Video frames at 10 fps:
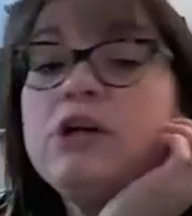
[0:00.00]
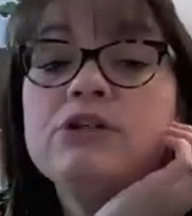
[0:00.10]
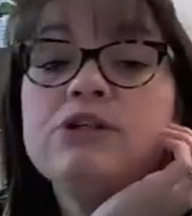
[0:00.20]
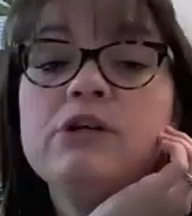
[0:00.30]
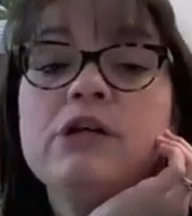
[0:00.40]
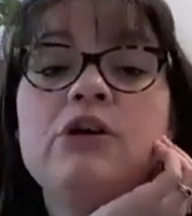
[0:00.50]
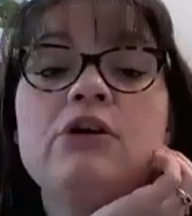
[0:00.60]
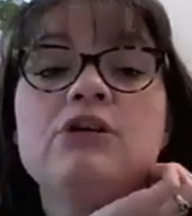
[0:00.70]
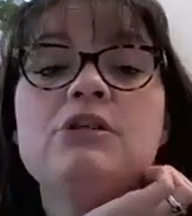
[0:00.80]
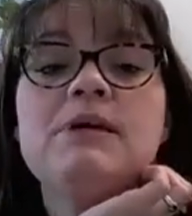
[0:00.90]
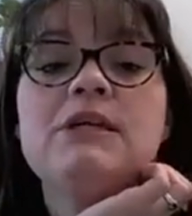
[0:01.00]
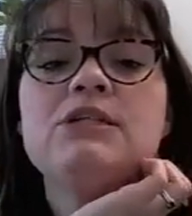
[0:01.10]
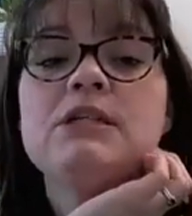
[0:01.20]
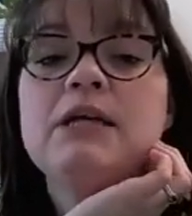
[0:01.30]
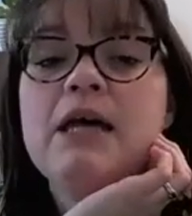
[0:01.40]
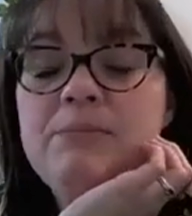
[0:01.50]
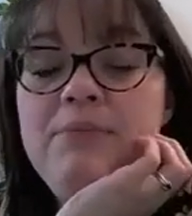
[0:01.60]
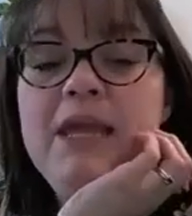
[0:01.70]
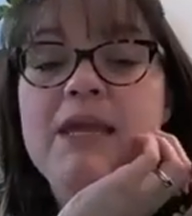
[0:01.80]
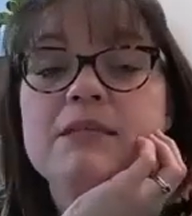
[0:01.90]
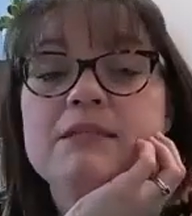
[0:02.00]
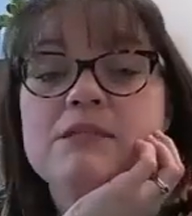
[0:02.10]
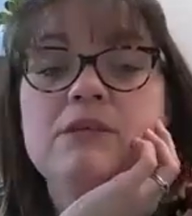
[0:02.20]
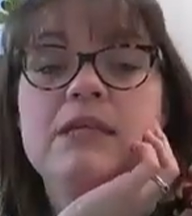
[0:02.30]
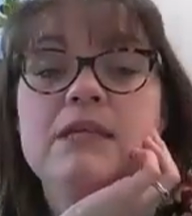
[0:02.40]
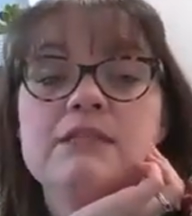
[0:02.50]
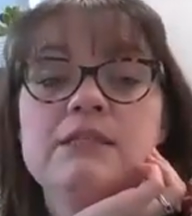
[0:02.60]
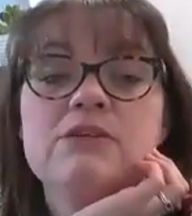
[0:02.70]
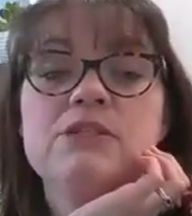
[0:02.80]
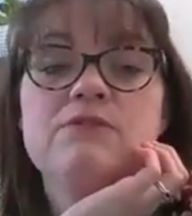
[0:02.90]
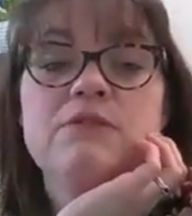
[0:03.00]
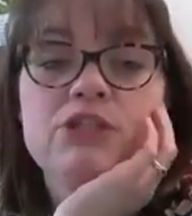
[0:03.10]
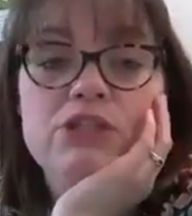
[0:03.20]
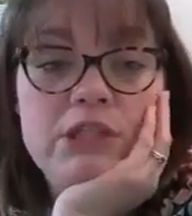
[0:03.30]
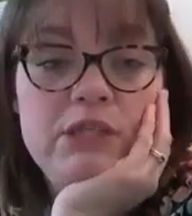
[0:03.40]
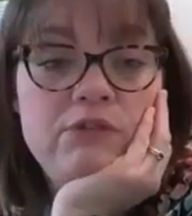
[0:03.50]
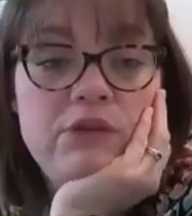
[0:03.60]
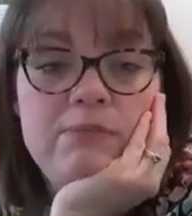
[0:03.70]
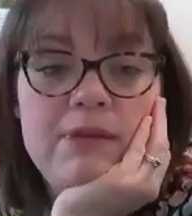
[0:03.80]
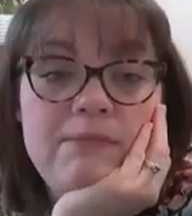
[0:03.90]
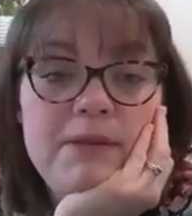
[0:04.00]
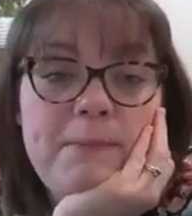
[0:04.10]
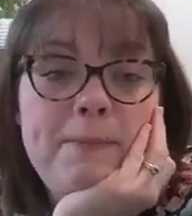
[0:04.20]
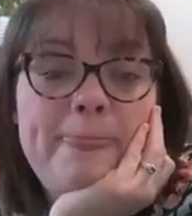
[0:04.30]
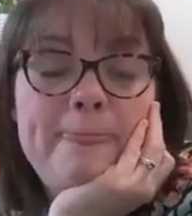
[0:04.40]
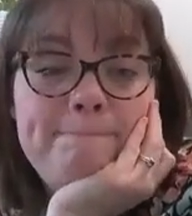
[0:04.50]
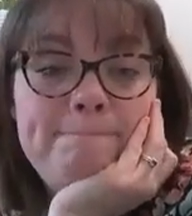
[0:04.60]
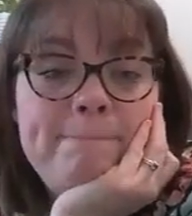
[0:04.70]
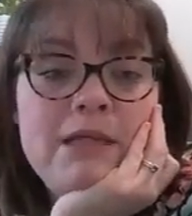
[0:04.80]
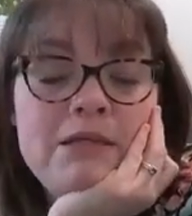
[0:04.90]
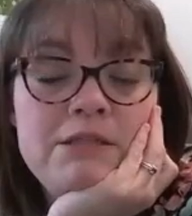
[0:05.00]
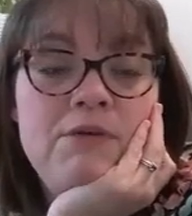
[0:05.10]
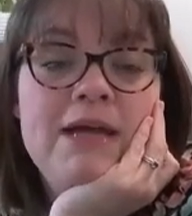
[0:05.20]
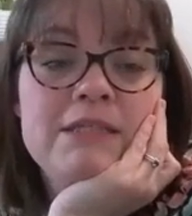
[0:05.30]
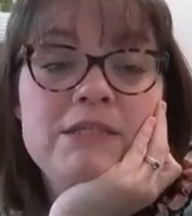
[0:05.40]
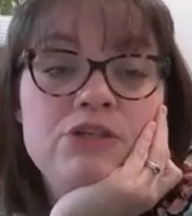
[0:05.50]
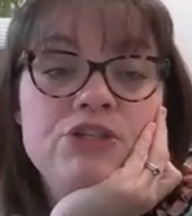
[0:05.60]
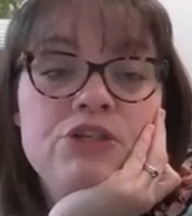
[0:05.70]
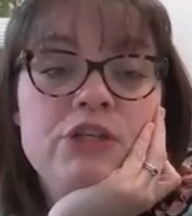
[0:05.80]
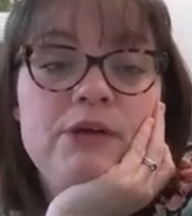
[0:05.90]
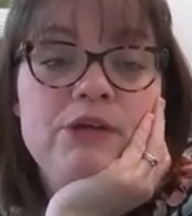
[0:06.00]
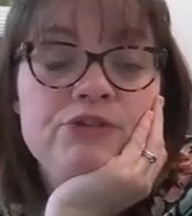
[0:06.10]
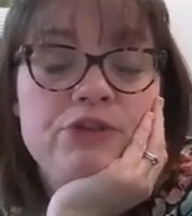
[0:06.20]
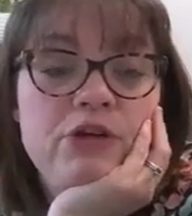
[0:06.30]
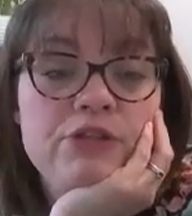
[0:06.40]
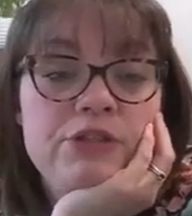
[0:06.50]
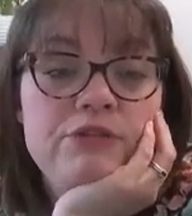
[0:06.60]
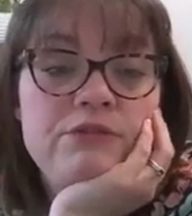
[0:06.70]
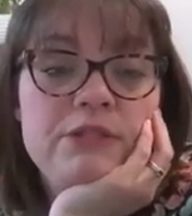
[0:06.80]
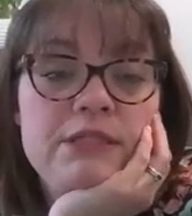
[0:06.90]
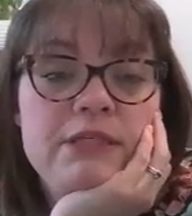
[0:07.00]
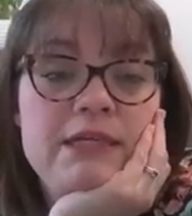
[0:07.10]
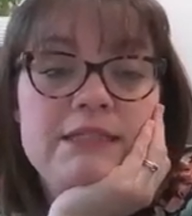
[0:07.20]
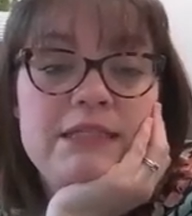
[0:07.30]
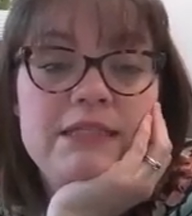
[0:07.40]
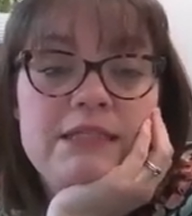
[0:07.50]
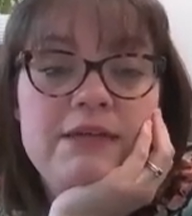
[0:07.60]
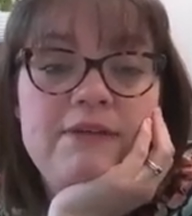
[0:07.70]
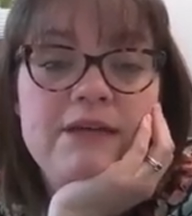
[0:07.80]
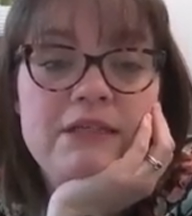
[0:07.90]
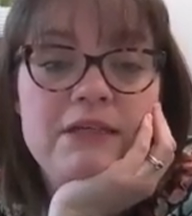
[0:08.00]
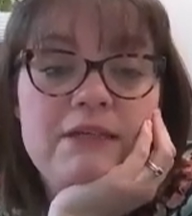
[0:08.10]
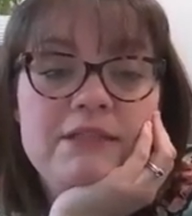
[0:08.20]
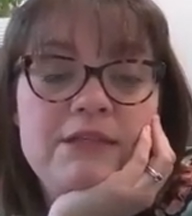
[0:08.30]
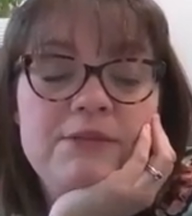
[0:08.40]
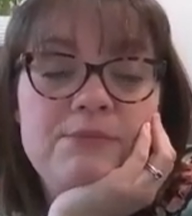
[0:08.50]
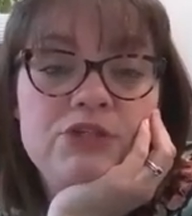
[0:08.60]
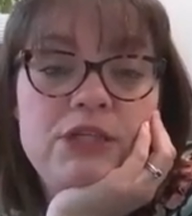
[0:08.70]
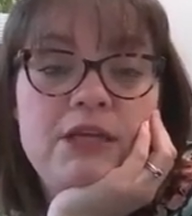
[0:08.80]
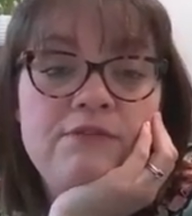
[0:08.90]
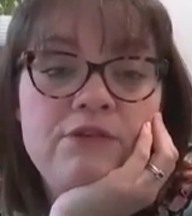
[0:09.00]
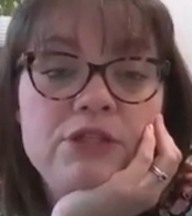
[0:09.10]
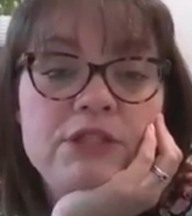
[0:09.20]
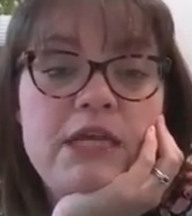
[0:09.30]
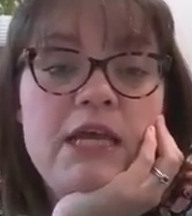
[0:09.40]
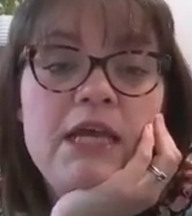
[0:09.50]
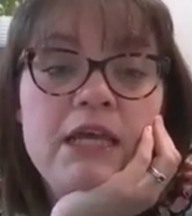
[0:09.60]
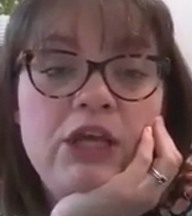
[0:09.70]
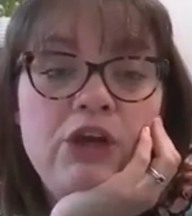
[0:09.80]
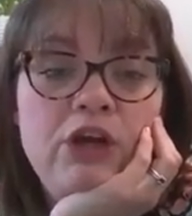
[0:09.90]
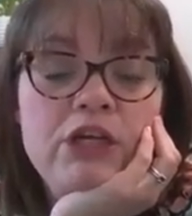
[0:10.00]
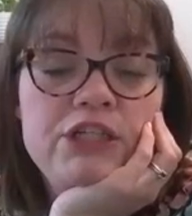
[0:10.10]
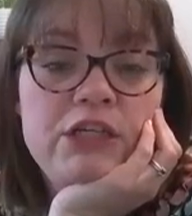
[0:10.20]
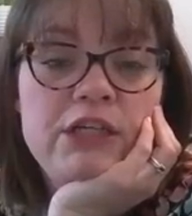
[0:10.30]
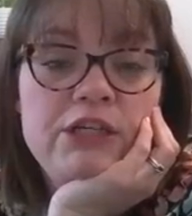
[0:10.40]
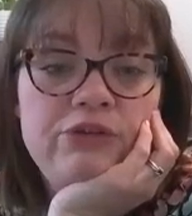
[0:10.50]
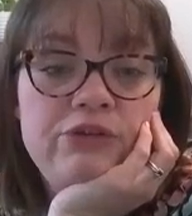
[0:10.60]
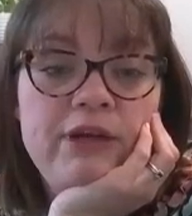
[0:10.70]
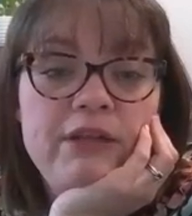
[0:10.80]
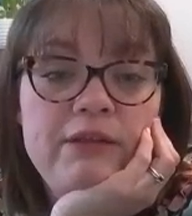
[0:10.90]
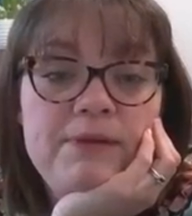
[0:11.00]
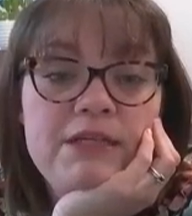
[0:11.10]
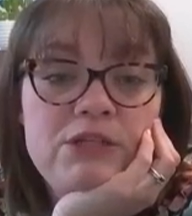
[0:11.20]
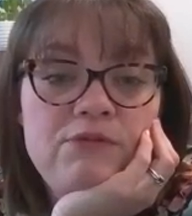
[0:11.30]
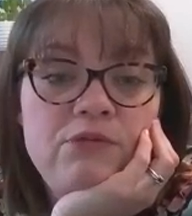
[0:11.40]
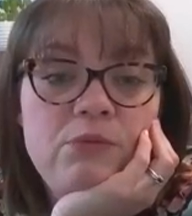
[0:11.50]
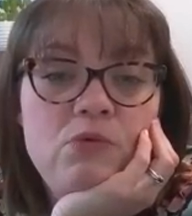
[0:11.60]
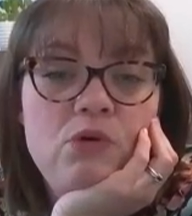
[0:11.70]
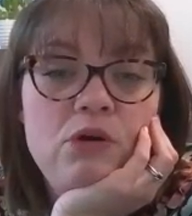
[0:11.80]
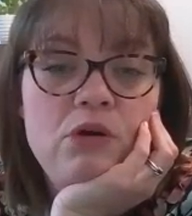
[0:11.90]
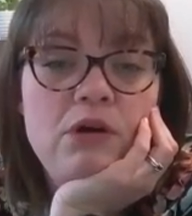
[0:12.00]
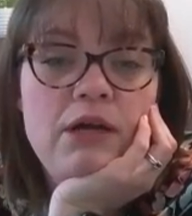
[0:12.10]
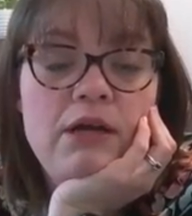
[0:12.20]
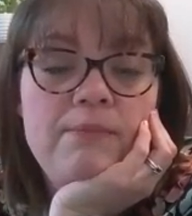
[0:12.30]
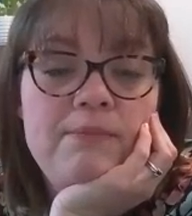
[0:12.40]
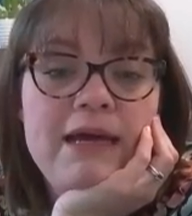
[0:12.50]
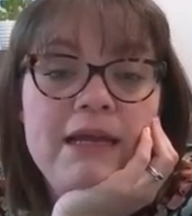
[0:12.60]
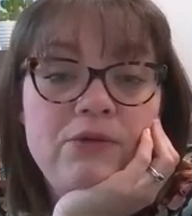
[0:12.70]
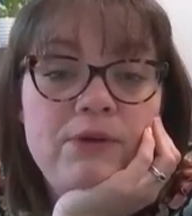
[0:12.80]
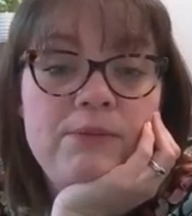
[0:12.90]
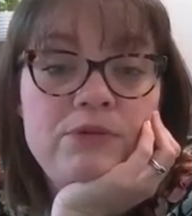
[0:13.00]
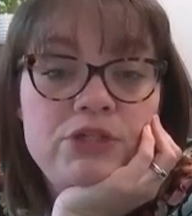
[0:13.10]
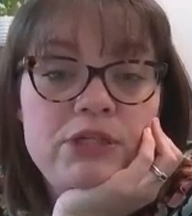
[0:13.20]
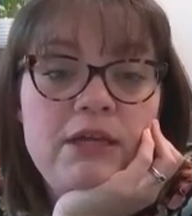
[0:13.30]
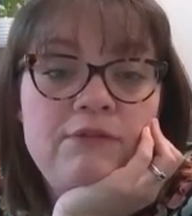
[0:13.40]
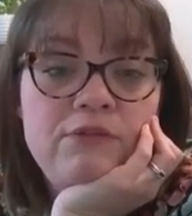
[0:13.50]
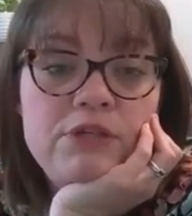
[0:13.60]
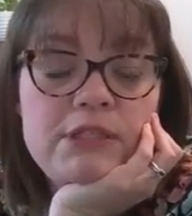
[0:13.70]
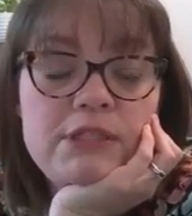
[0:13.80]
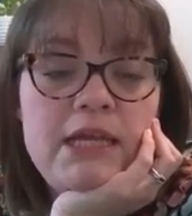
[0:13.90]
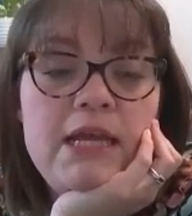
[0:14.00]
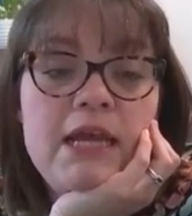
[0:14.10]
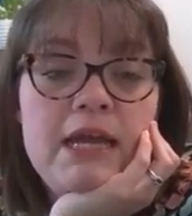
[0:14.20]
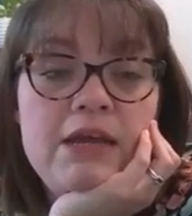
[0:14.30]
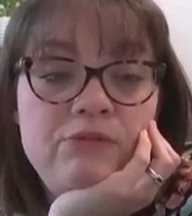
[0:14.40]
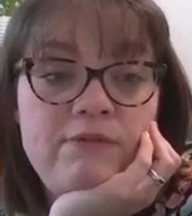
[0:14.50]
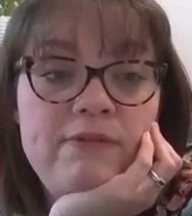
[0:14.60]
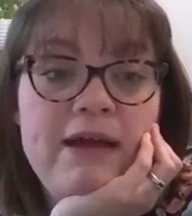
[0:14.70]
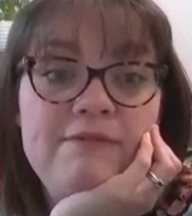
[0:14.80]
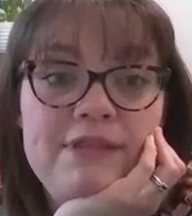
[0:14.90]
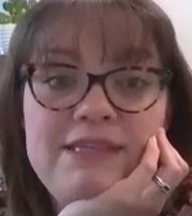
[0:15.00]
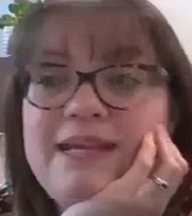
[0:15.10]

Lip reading: for the doctor and encourage the patient to kind of pant until he gets there to finish delivering the baby. So as a nurse, you're going to monitor heart tones, assess effectiveness of the pushing efforts, encourage and then direct the patient for more adequate pushing efforts, and revive the